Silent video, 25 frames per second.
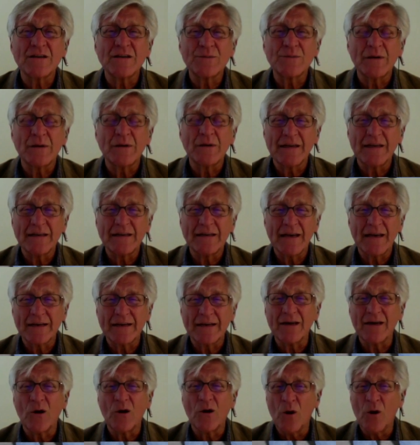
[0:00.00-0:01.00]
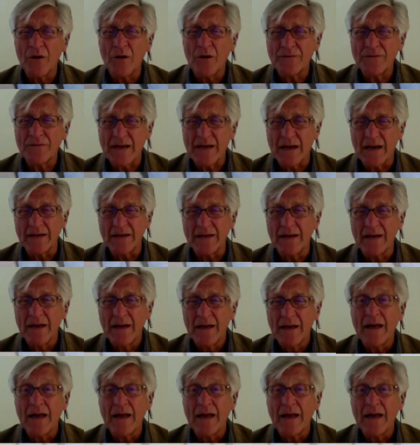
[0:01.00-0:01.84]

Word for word: has been detected offsite